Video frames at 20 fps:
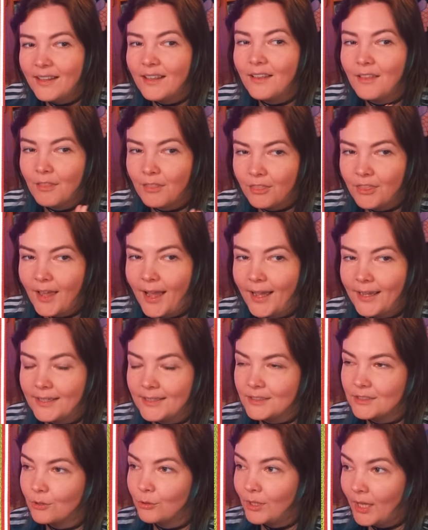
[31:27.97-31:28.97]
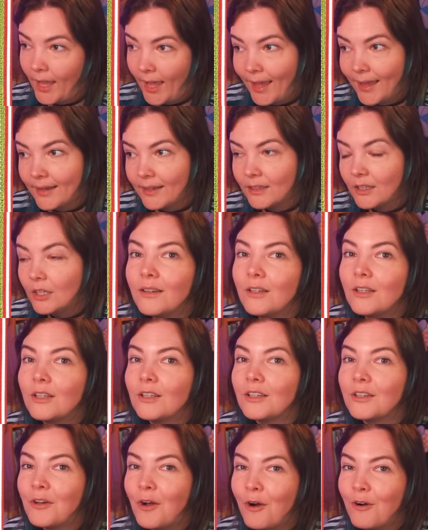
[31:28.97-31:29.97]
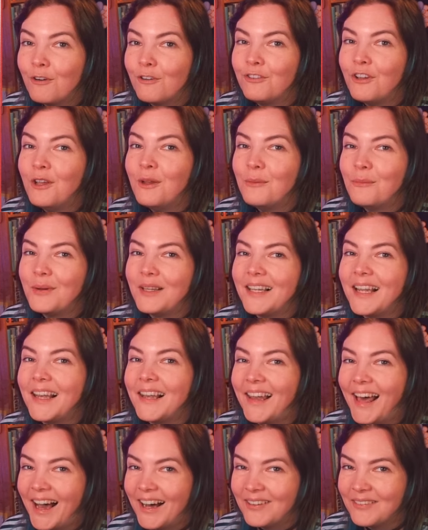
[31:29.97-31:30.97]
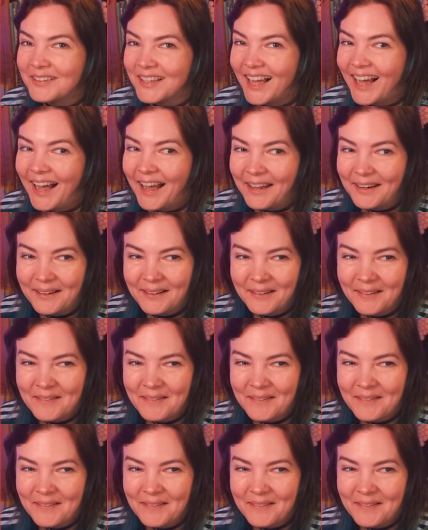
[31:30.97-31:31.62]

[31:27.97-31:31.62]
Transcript: That is okay. Ko-fi will allow that.